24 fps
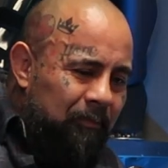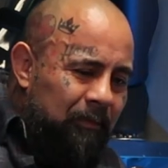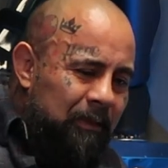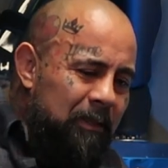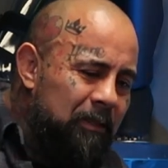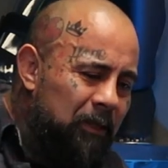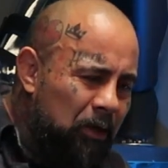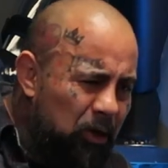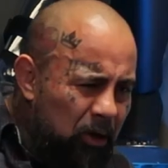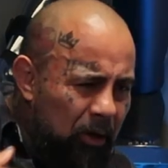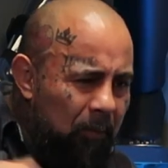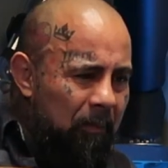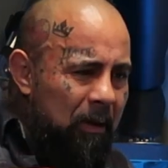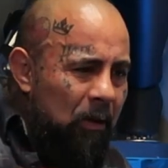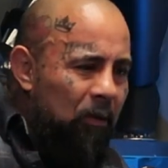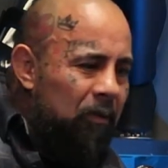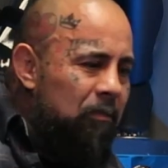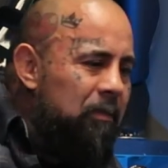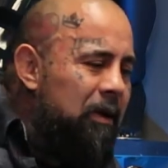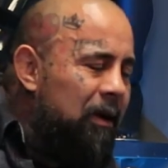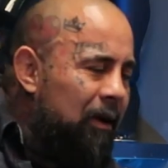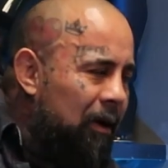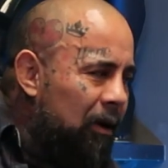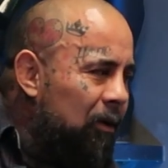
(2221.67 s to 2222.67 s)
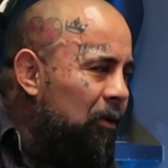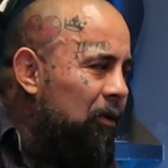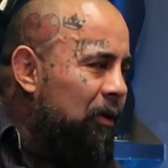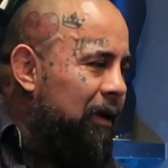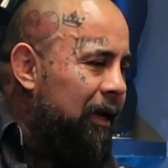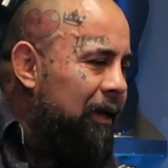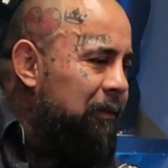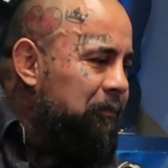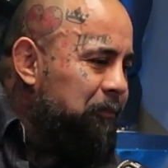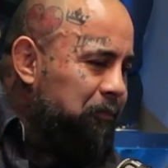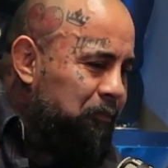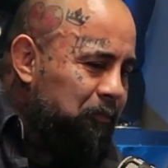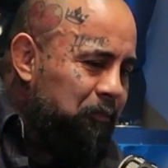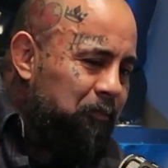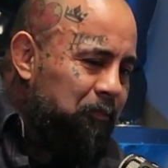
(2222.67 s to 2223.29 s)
He's like, you're going to be with me. And I'm like, okay.